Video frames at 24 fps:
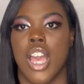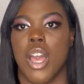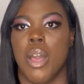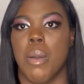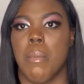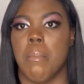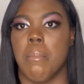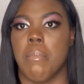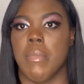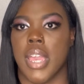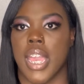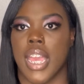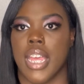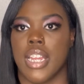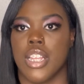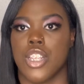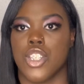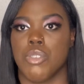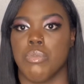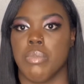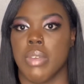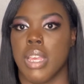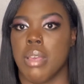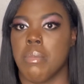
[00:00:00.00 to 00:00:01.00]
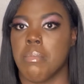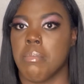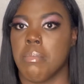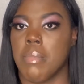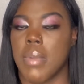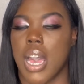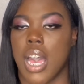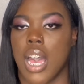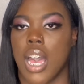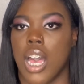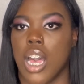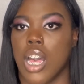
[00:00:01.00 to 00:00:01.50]
Management,
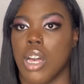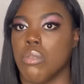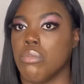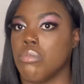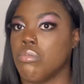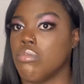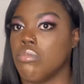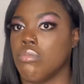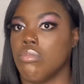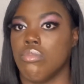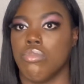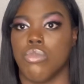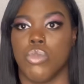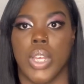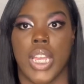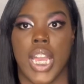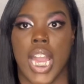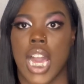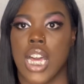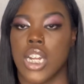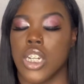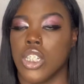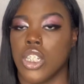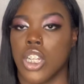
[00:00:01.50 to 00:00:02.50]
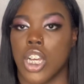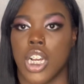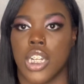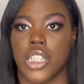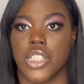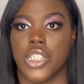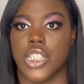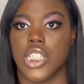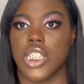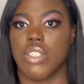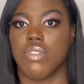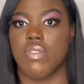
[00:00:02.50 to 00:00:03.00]
we got along just